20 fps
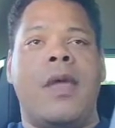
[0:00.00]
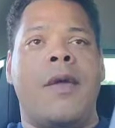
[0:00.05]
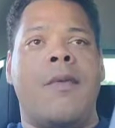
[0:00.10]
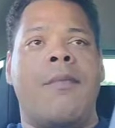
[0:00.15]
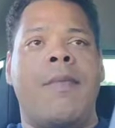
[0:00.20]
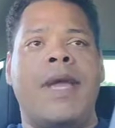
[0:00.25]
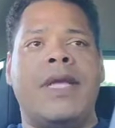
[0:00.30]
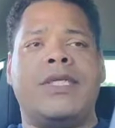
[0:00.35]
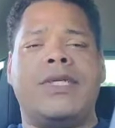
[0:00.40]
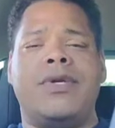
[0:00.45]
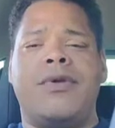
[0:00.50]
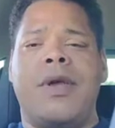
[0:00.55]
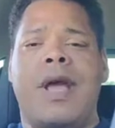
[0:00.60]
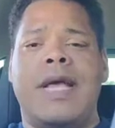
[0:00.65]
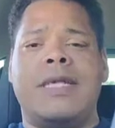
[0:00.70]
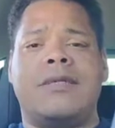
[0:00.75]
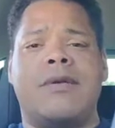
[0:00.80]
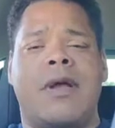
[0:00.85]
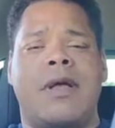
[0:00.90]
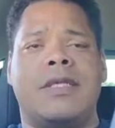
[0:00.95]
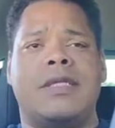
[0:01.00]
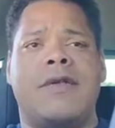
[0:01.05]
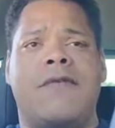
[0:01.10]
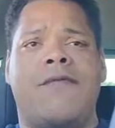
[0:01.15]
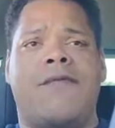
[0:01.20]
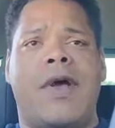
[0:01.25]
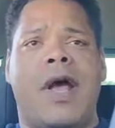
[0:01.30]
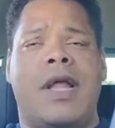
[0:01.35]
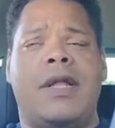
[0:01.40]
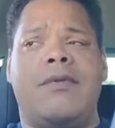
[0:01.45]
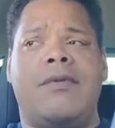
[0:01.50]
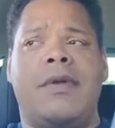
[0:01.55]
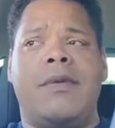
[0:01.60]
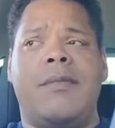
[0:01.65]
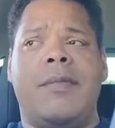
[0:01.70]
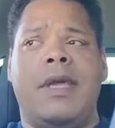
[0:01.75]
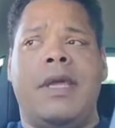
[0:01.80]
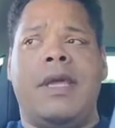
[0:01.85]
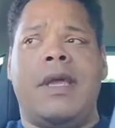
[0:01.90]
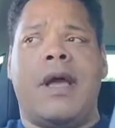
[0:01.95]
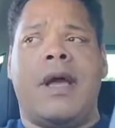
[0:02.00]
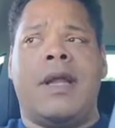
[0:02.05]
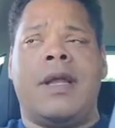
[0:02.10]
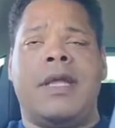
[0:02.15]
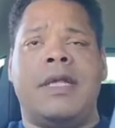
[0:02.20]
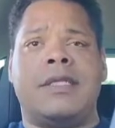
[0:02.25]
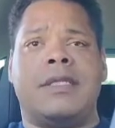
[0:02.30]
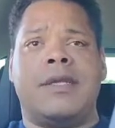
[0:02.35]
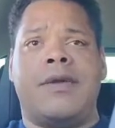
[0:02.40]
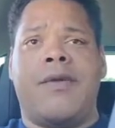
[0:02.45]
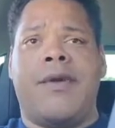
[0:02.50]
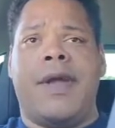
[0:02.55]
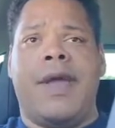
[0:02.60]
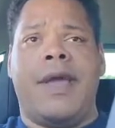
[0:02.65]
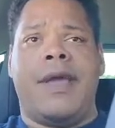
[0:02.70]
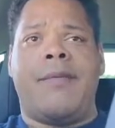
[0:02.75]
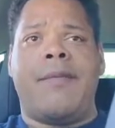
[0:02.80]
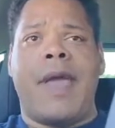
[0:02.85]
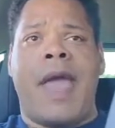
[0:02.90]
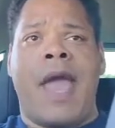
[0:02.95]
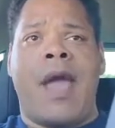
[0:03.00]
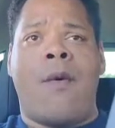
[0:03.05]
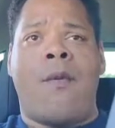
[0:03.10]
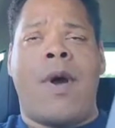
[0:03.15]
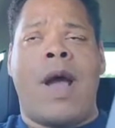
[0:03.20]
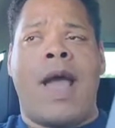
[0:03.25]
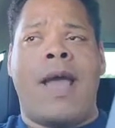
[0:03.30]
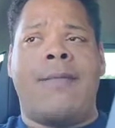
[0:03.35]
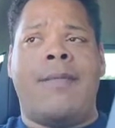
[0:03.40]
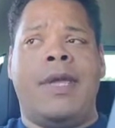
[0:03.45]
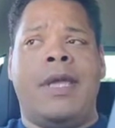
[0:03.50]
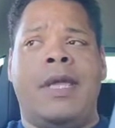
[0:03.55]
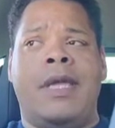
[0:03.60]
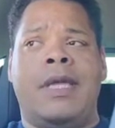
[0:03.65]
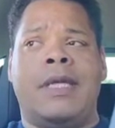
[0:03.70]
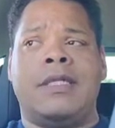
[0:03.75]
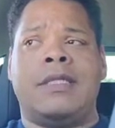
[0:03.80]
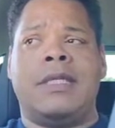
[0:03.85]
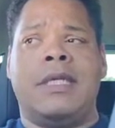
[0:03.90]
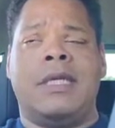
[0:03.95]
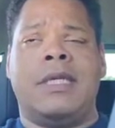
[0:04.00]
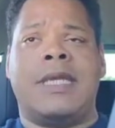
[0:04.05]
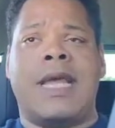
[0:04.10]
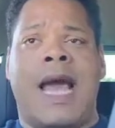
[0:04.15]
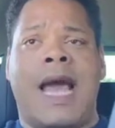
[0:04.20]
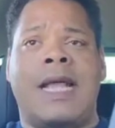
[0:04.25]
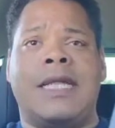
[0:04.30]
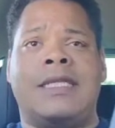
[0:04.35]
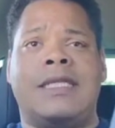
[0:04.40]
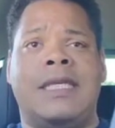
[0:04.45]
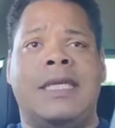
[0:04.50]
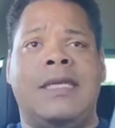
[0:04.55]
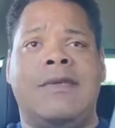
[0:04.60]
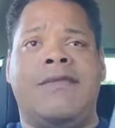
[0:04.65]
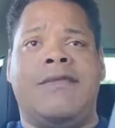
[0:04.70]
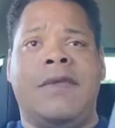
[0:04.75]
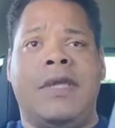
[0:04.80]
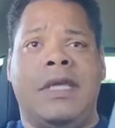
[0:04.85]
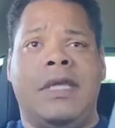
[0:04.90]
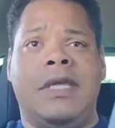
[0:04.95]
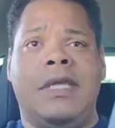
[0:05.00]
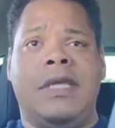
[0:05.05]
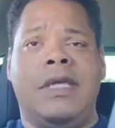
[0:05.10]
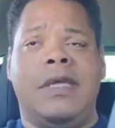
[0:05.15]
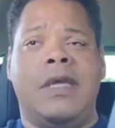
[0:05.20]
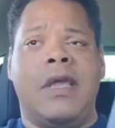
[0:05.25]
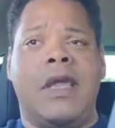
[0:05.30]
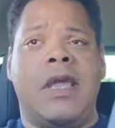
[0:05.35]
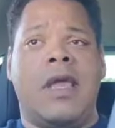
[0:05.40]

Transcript: Make sure you guys are also following me on Instagram at ybent.tv.